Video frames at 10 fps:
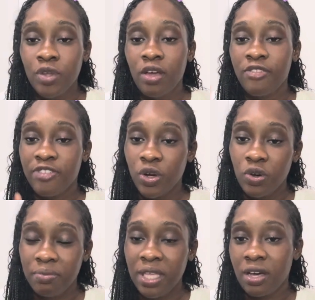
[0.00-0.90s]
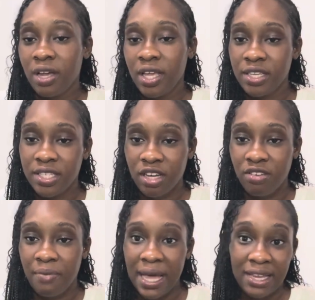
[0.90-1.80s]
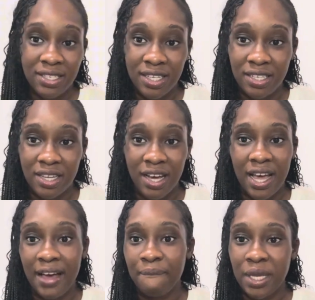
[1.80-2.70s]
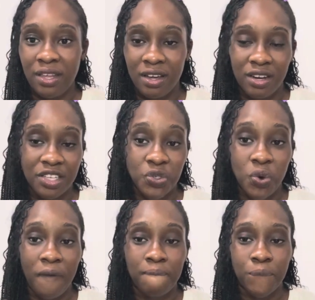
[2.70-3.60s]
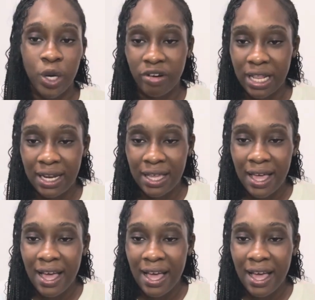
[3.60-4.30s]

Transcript: Follow me on Instagram and TikTok at Minnie_Burrell.